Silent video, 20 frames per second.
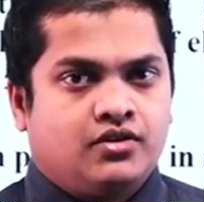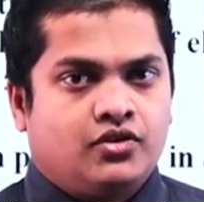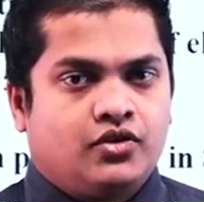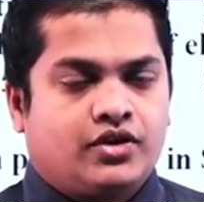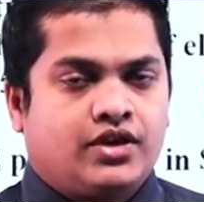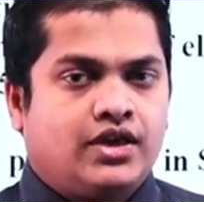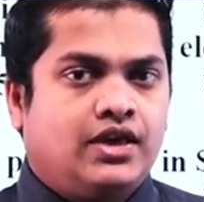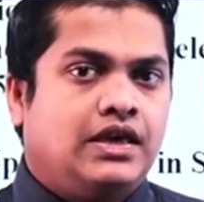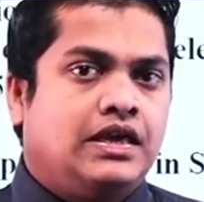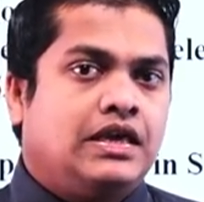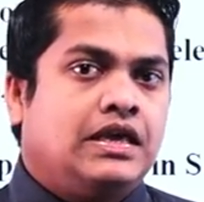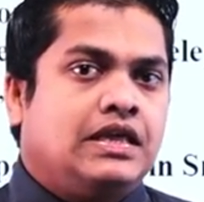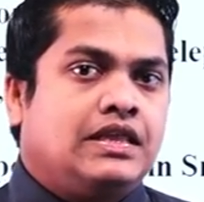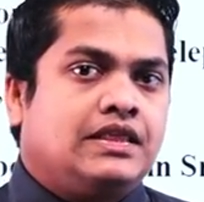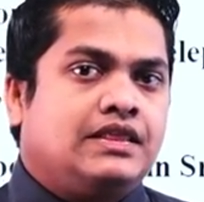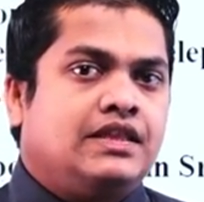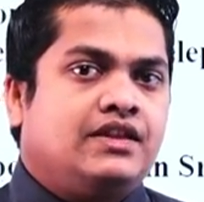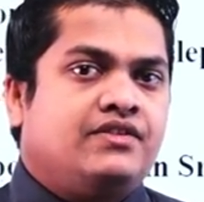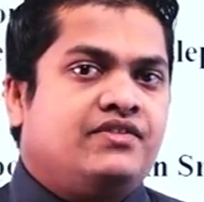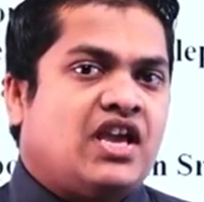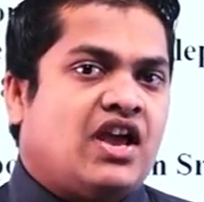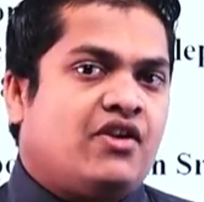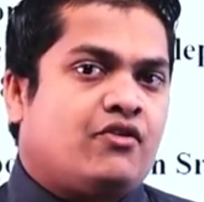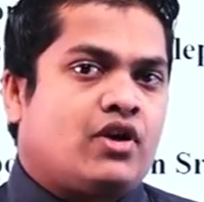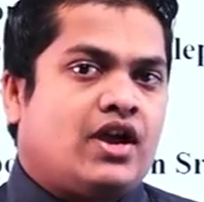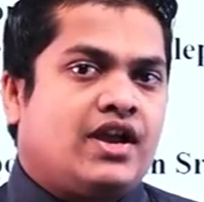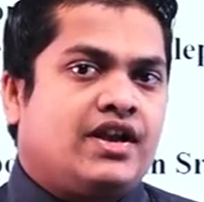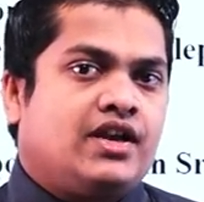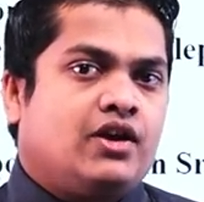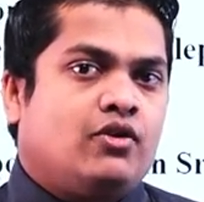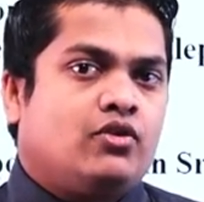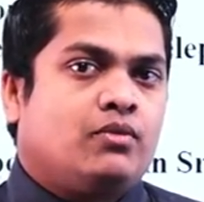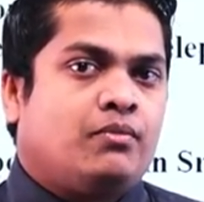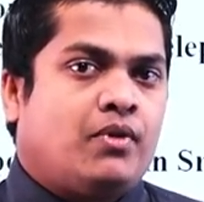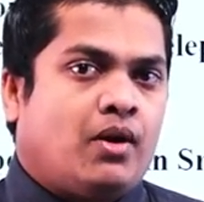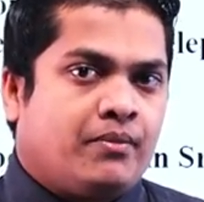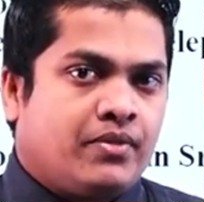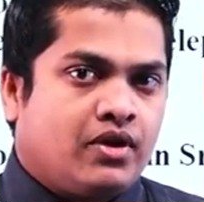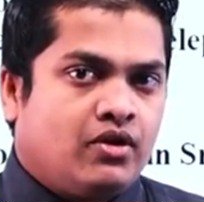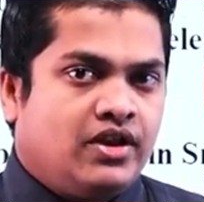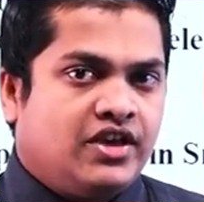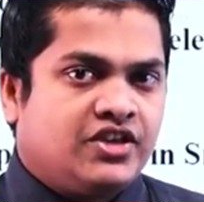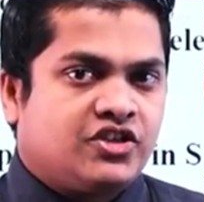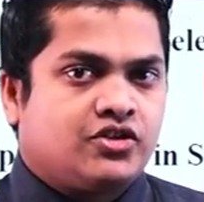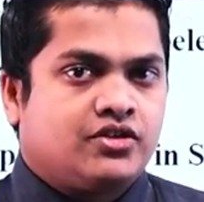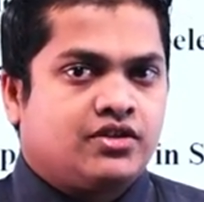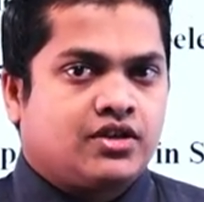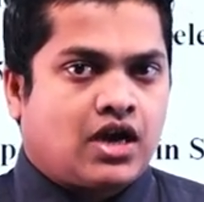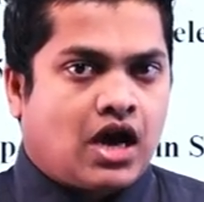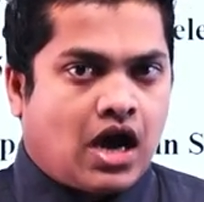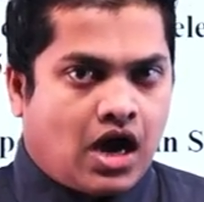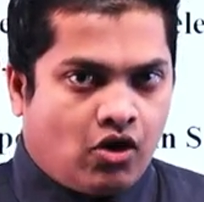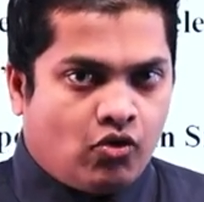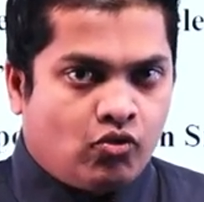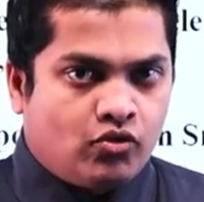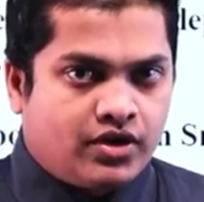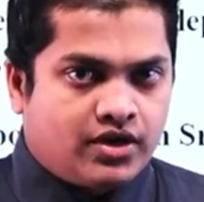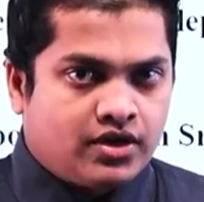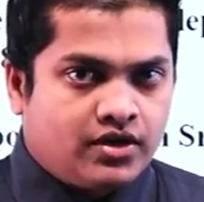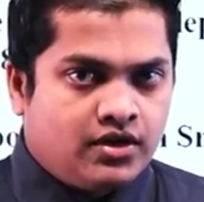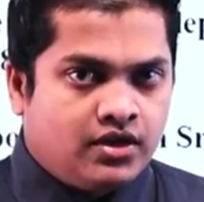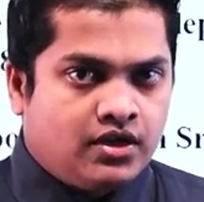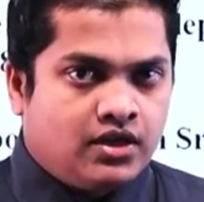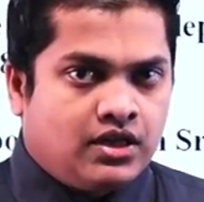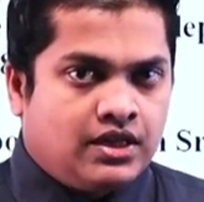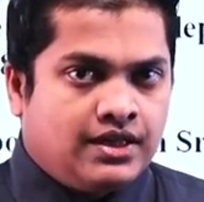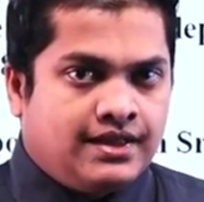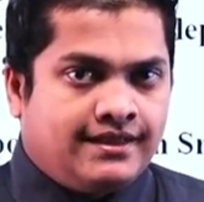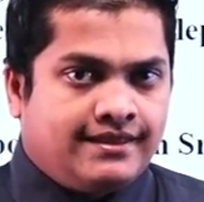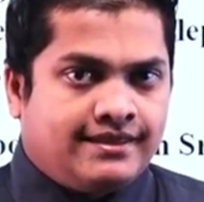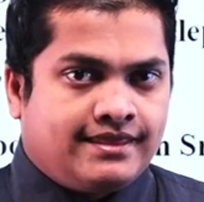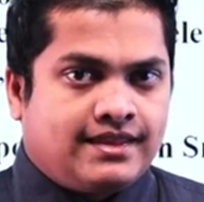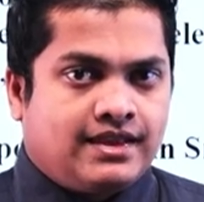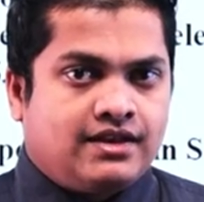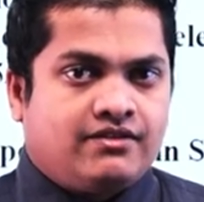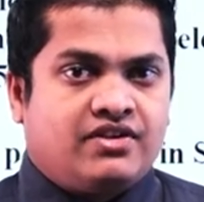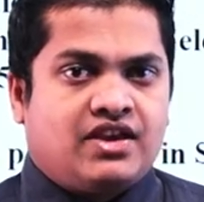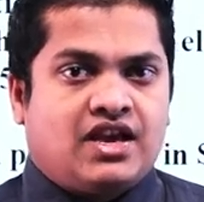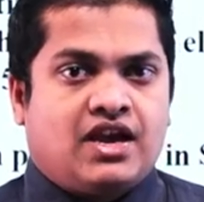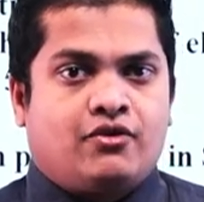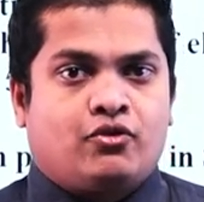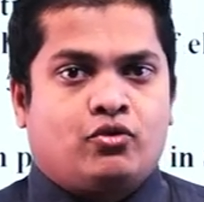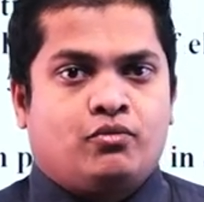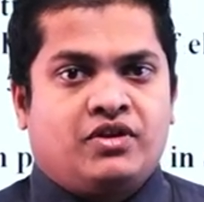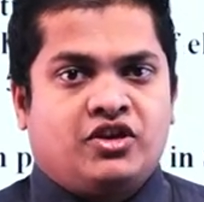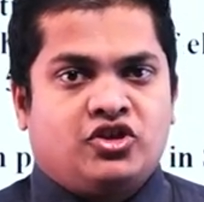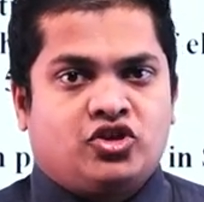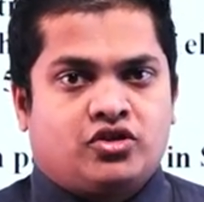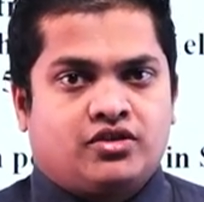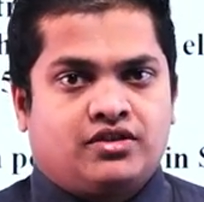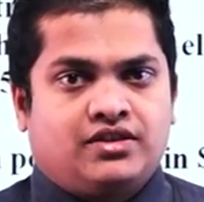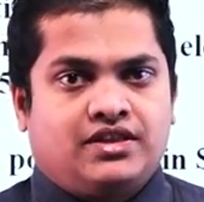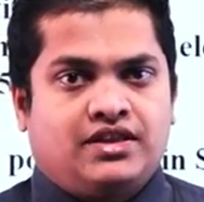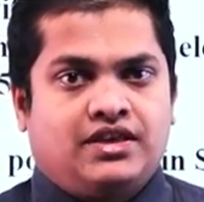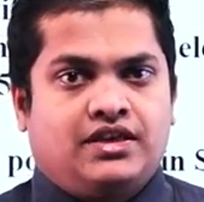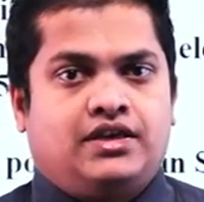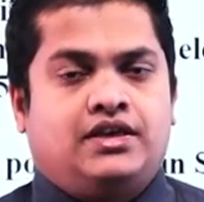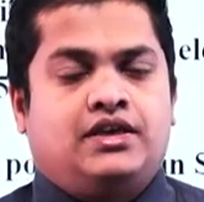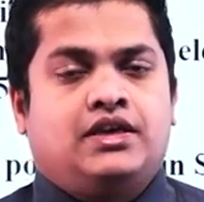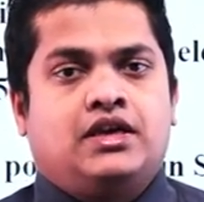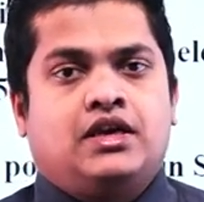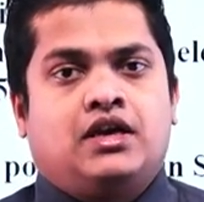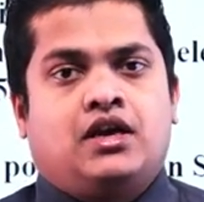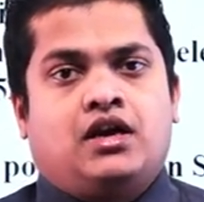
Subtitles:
Okay. Then we have write down the population count. Then we have to mention the